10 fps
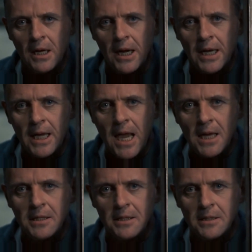I
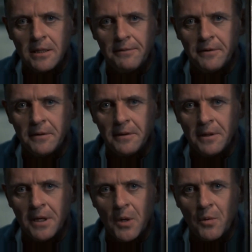ate his liver
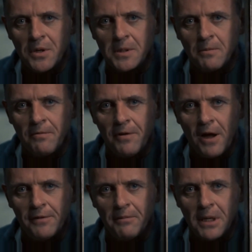with some
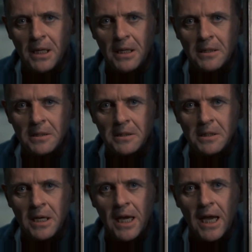fava beans